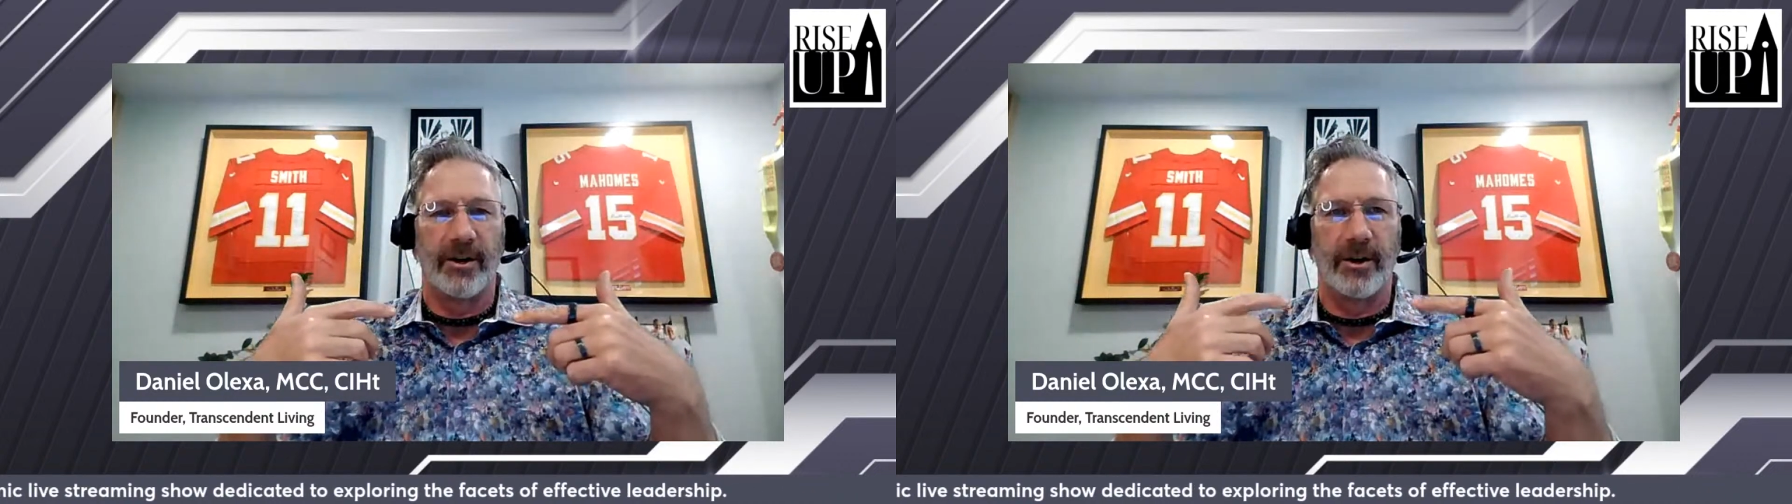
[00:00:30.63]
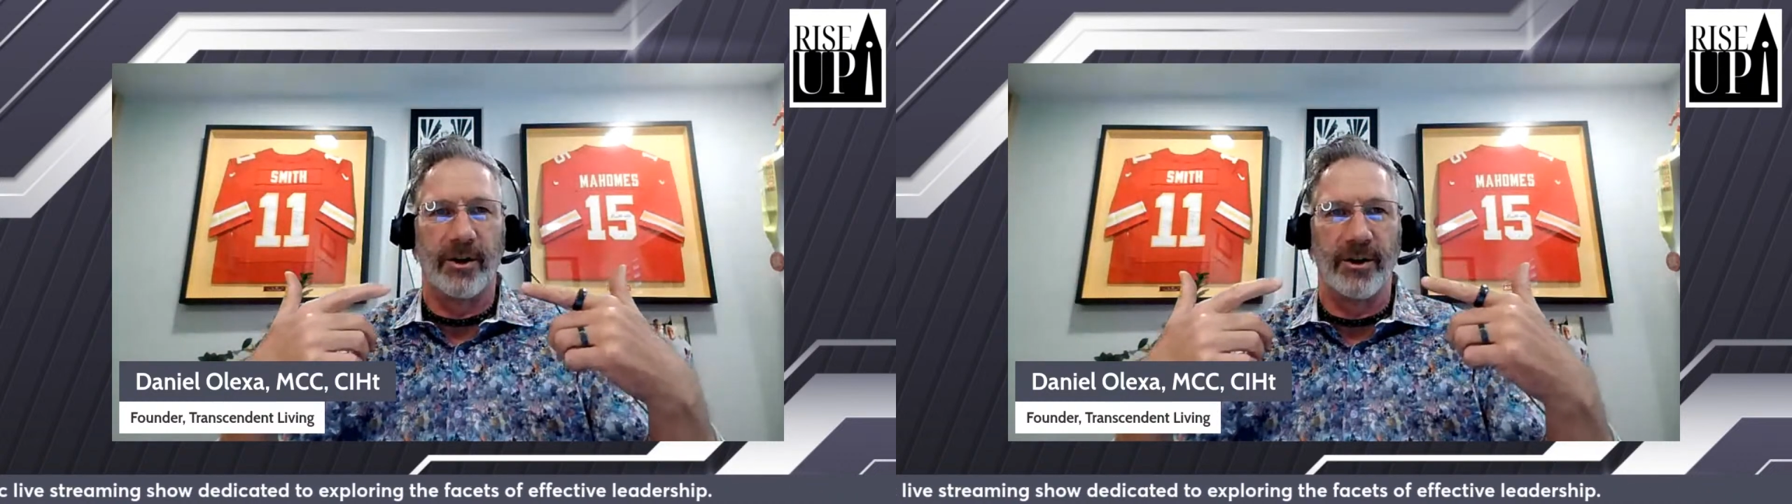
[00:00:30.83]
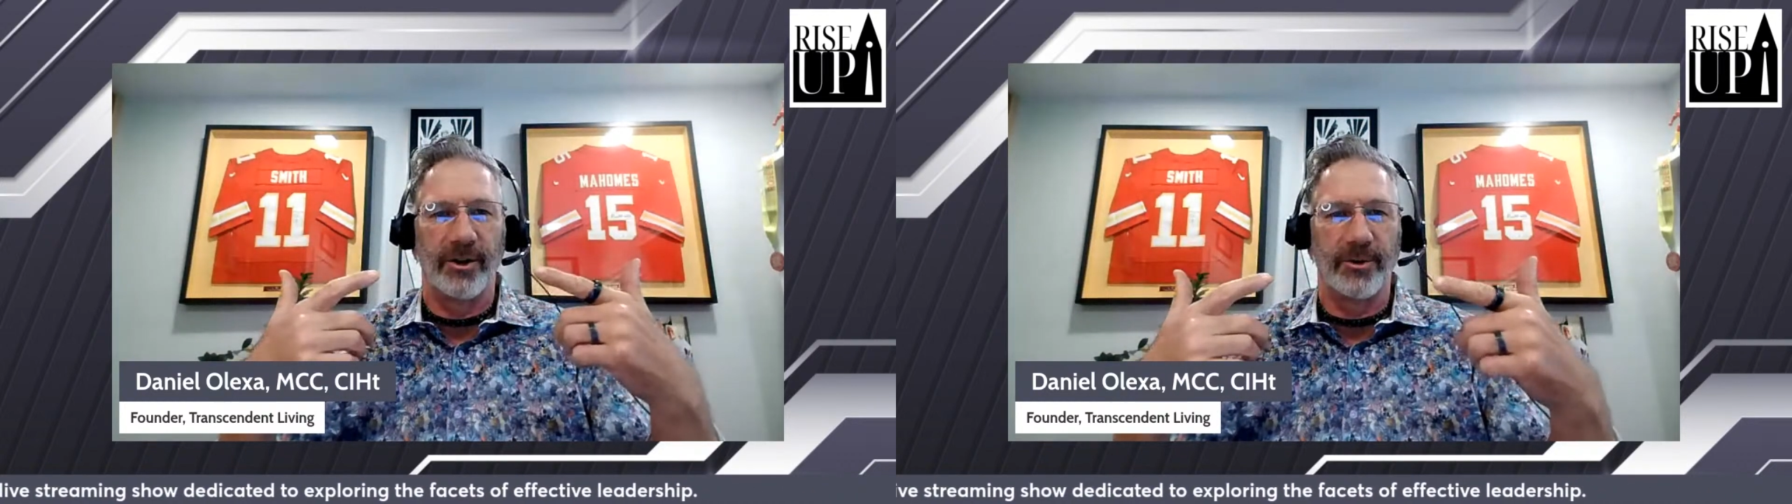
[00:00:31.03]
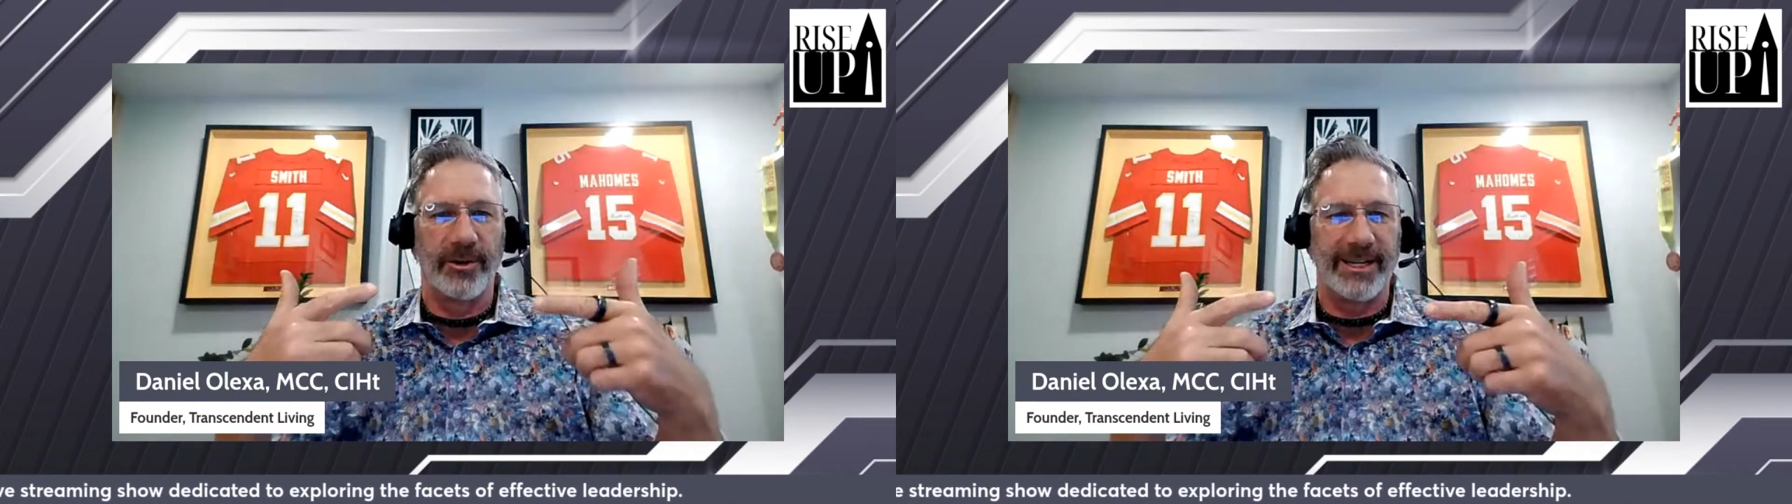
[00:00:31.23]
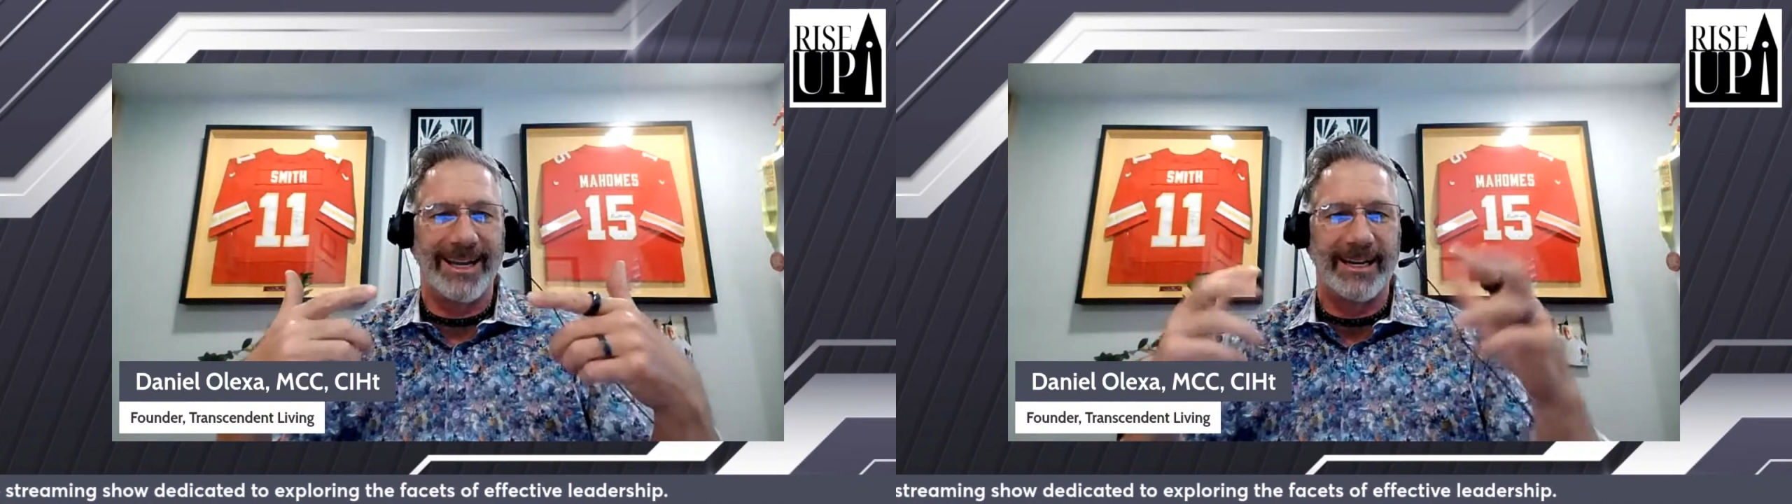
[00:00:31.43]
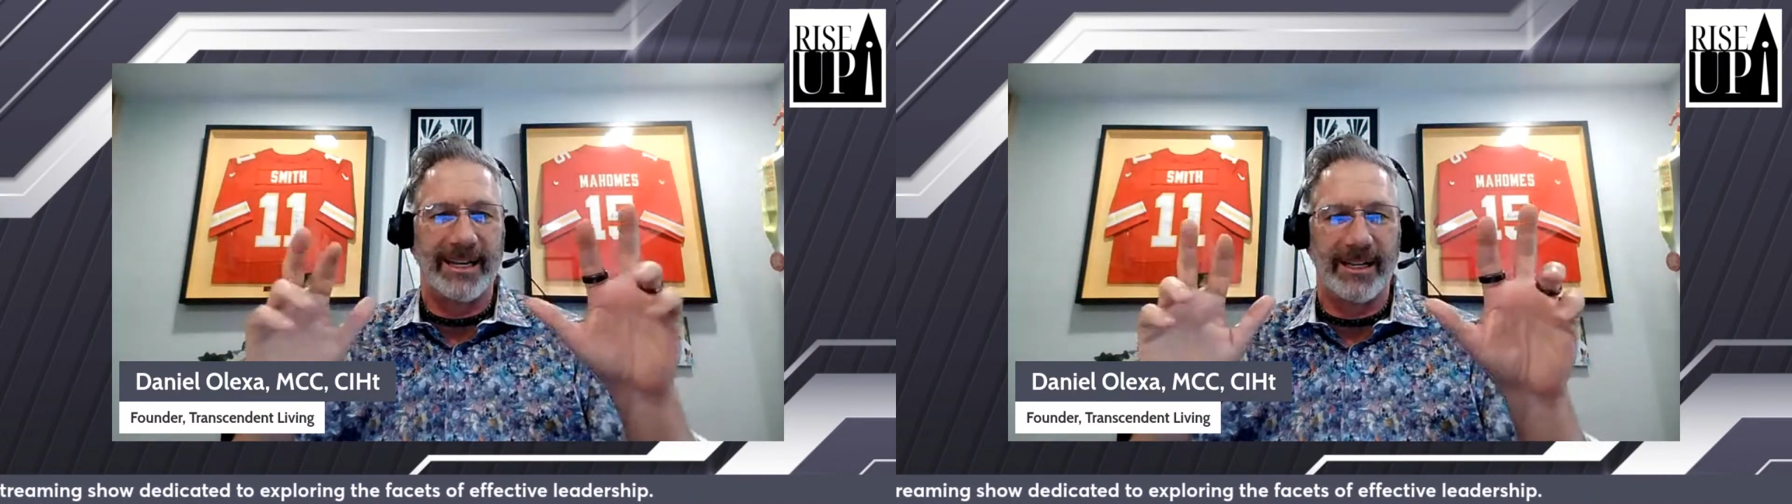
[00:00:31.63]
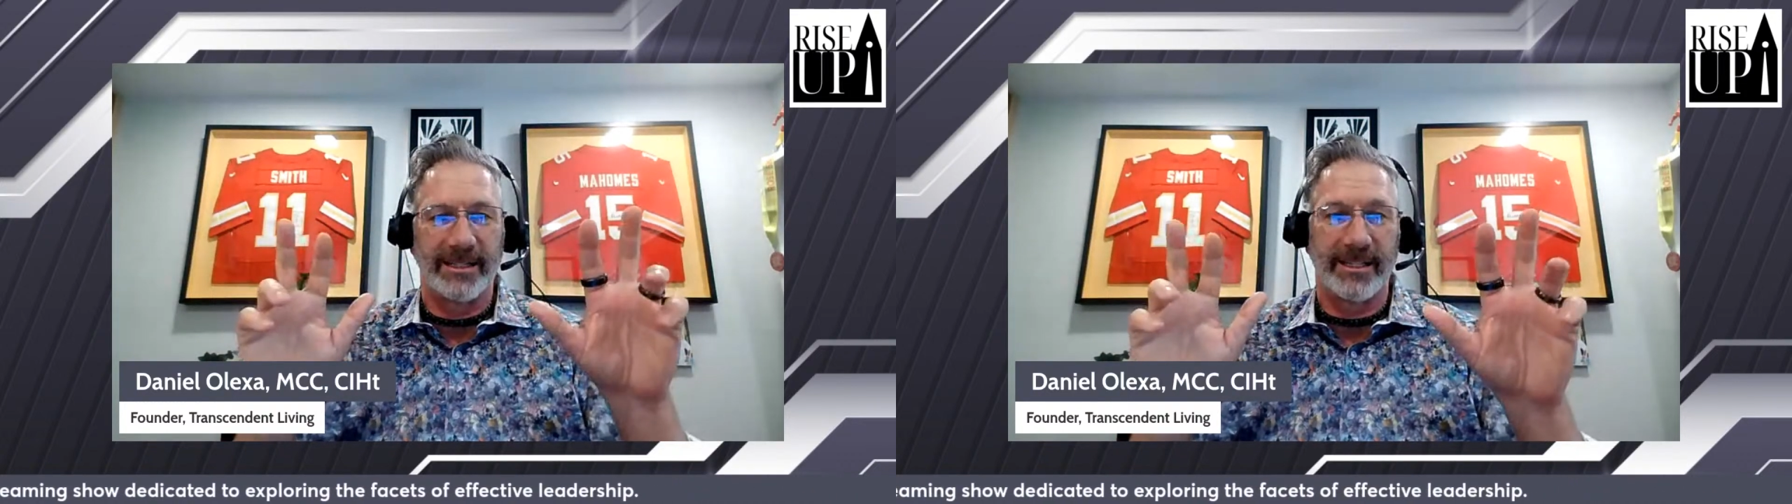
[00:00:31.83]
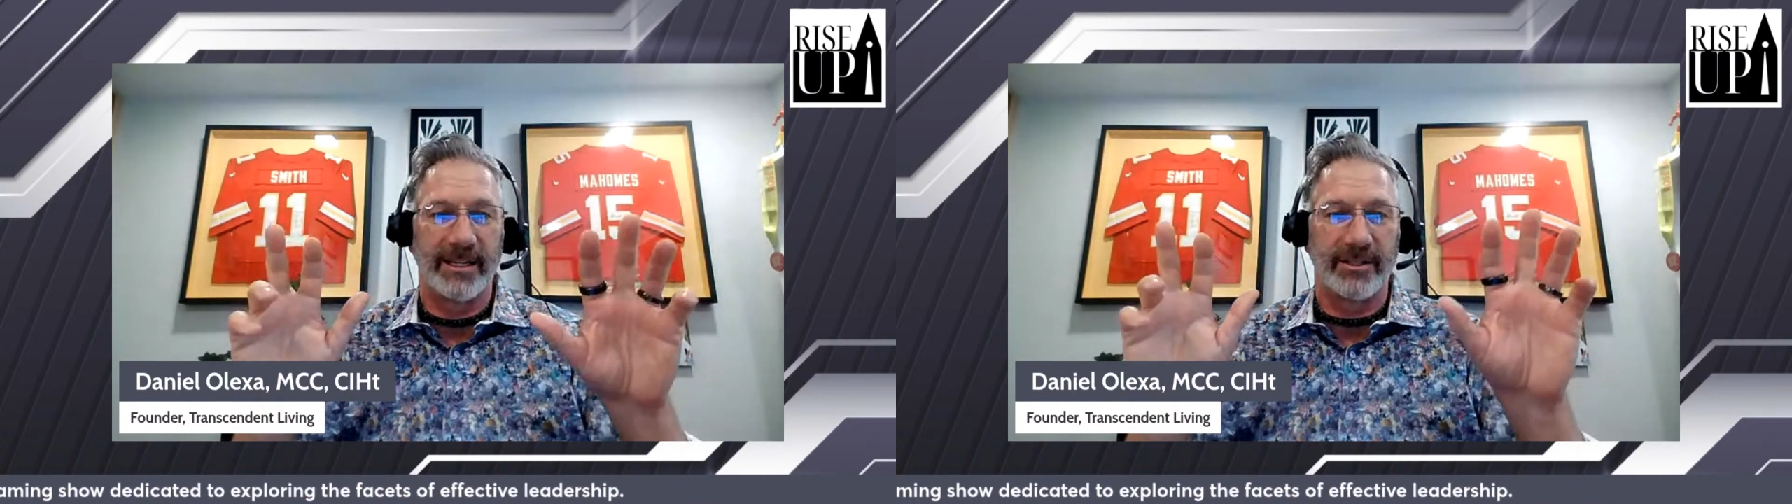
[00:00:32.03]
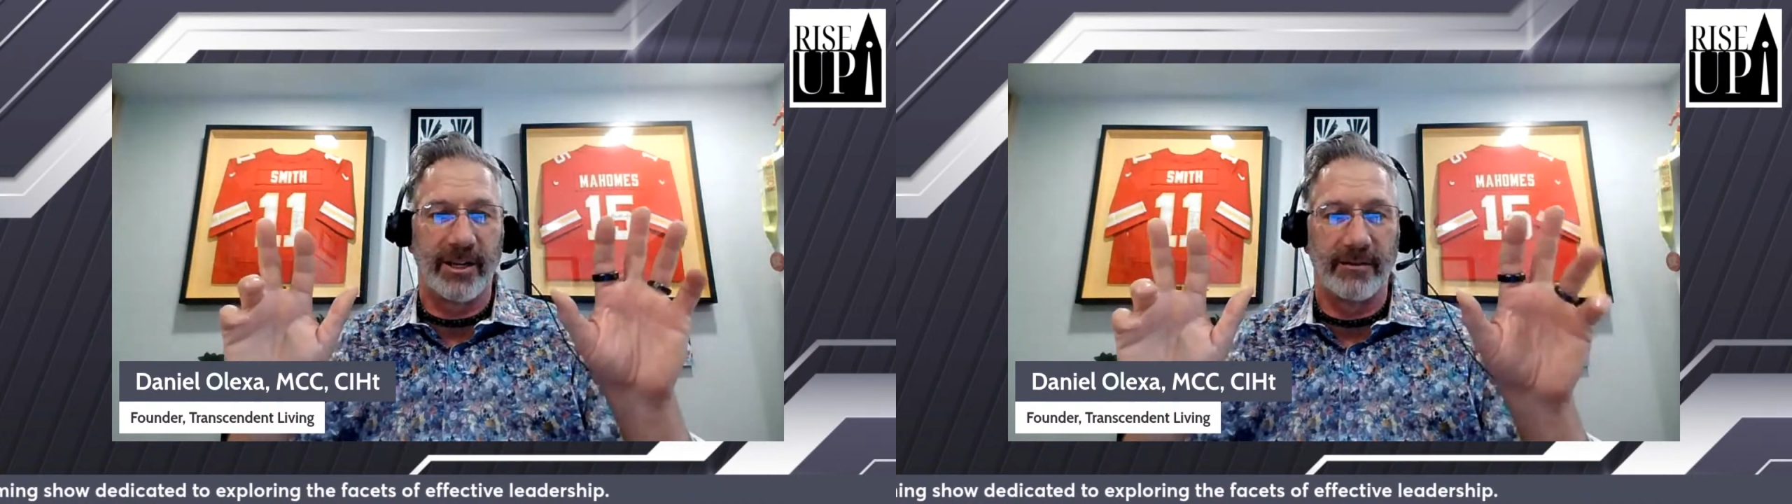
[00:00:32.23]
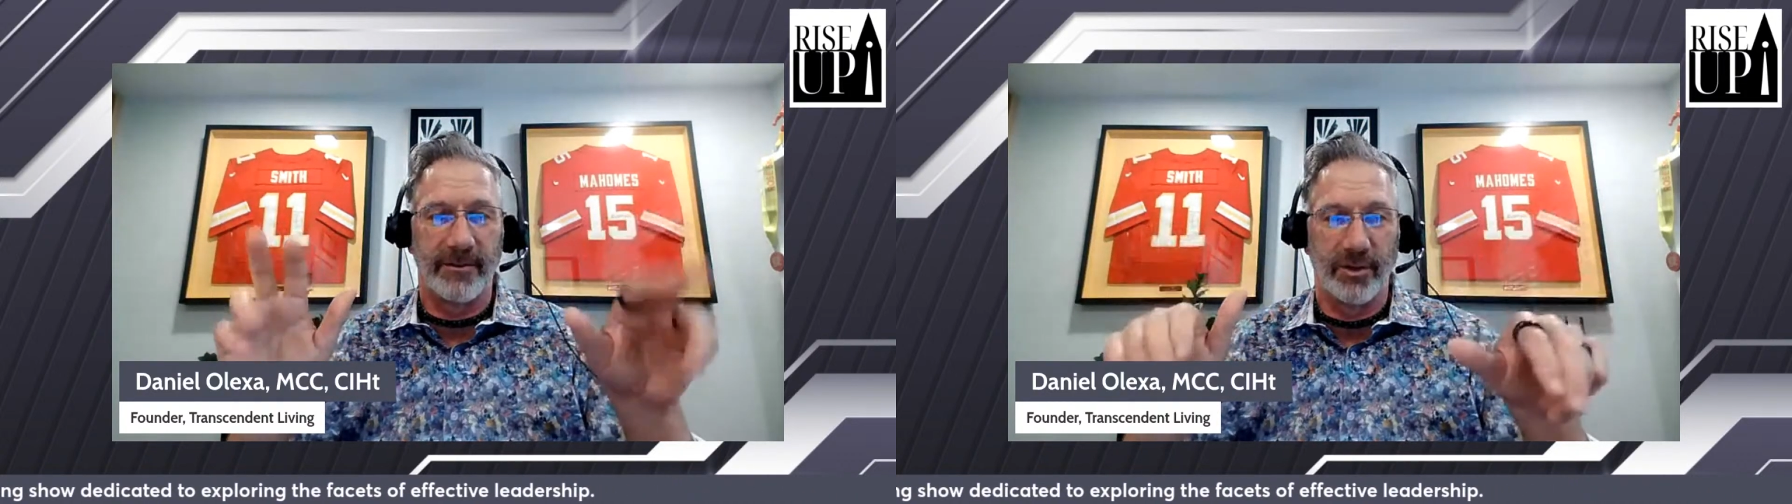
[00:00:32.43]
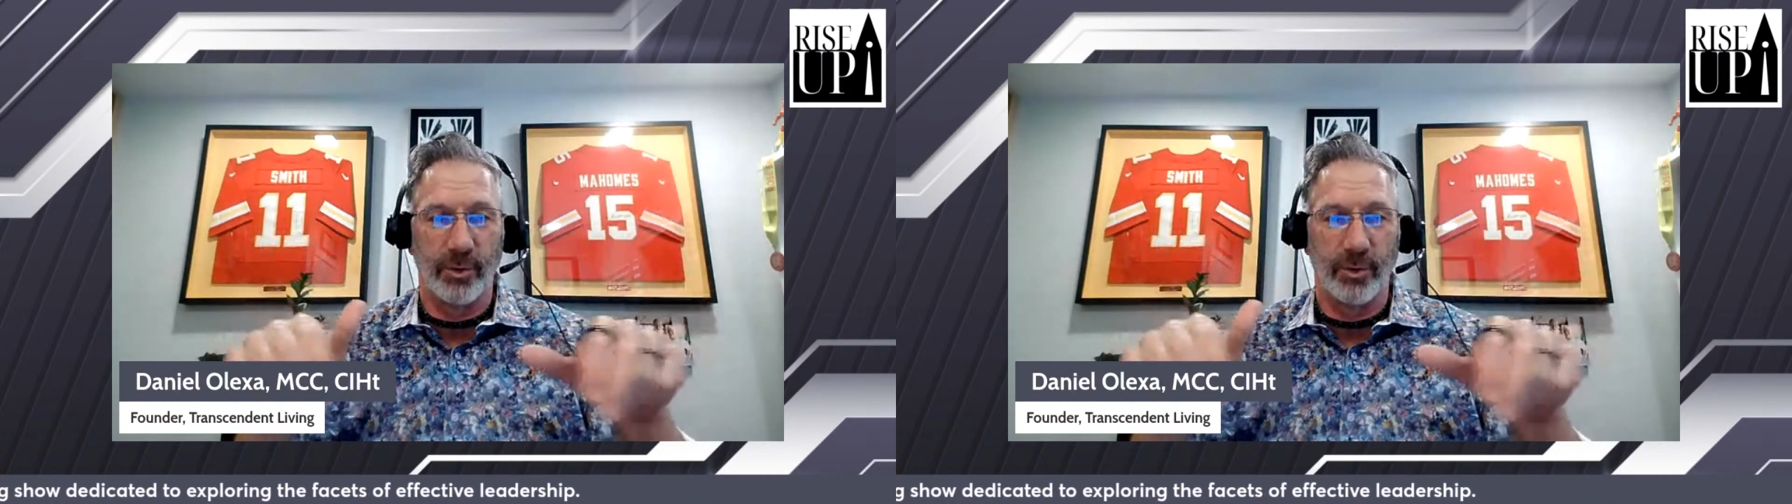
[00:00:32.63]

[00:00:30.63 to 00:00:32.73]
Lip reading: are creating a sense of